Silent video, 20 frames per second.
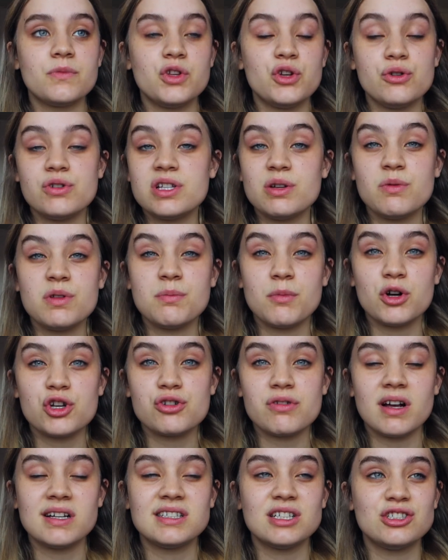Usually with
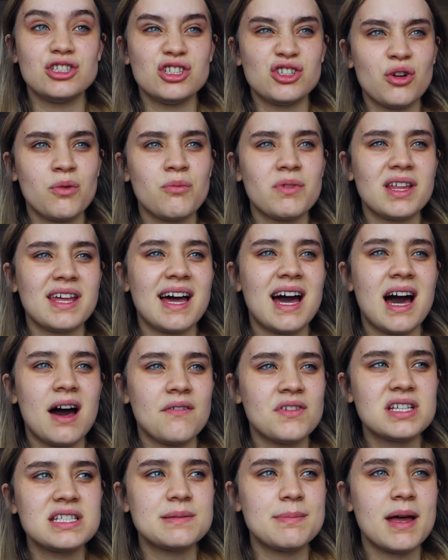moisturiser you don't really have
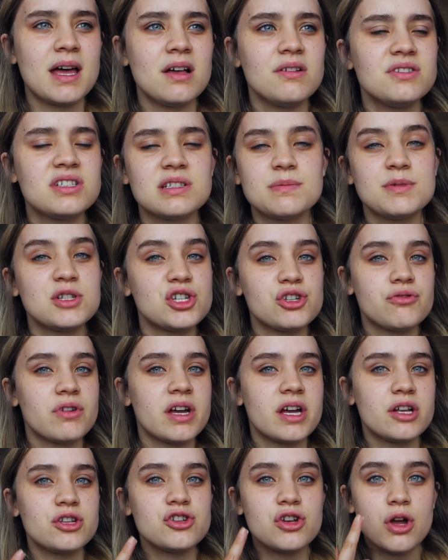a smell, so it's a bit
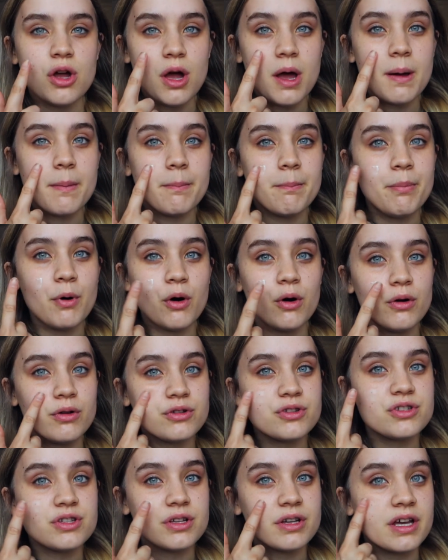strange,
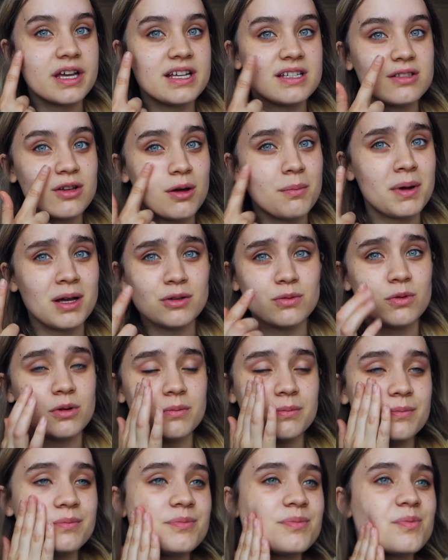but it's not a bad
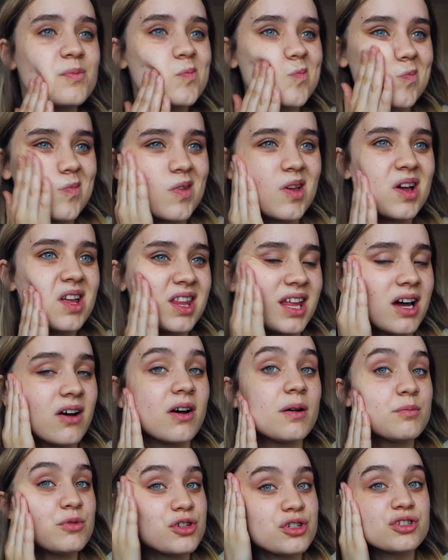one. And now
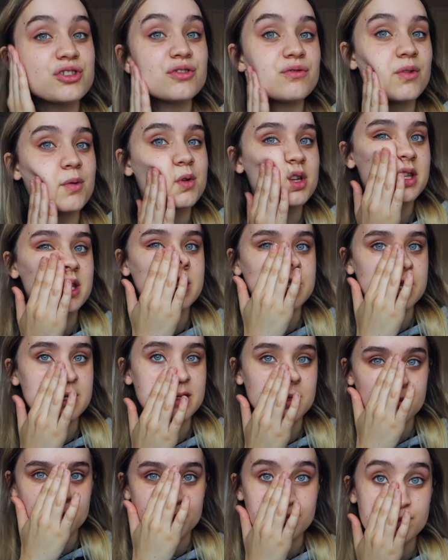I'm just rubbing this
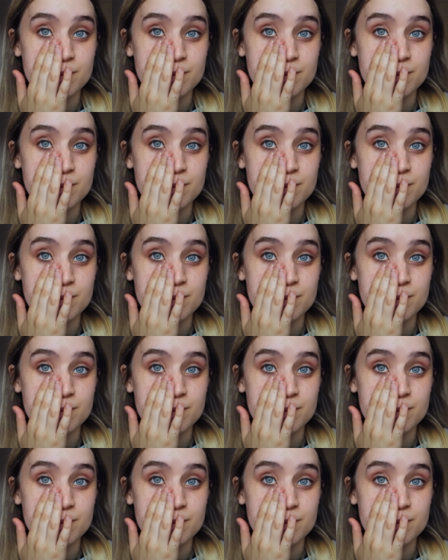in.